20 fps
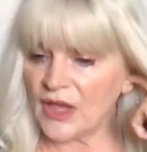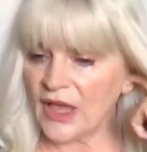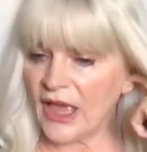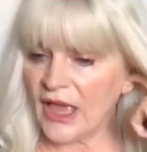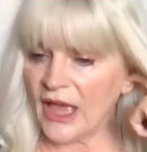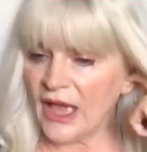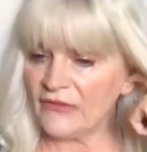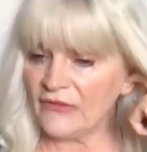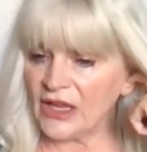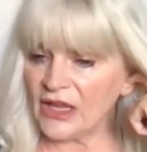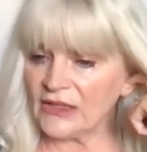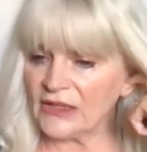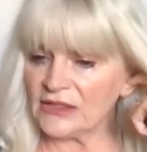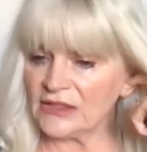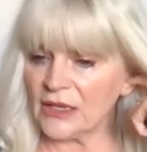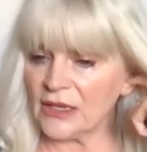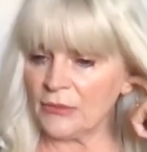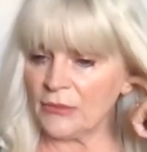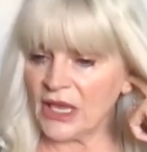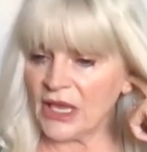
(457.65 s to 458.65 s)
having
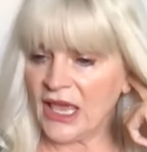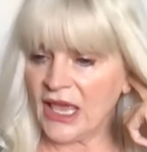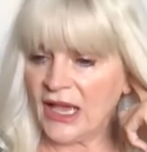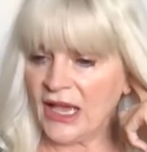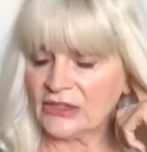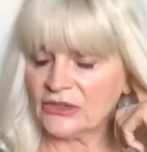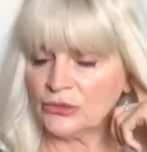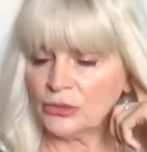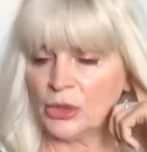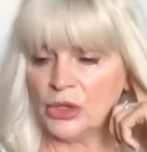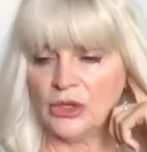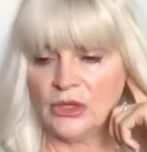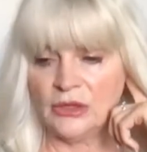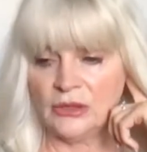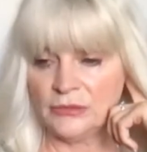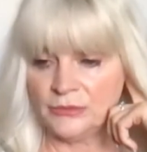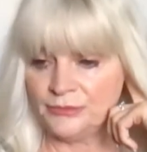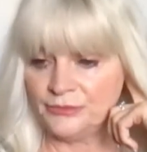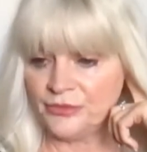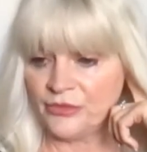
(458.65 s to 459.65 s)
some casual